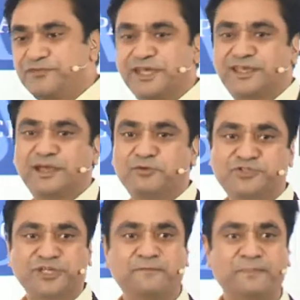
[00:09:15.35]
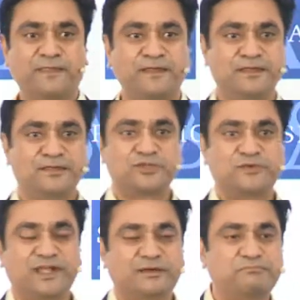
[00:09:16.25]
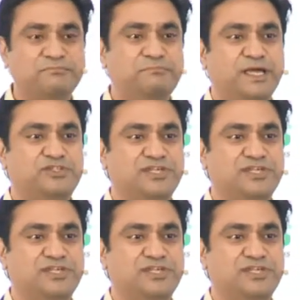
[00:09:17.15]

techie, I would say. So we had a big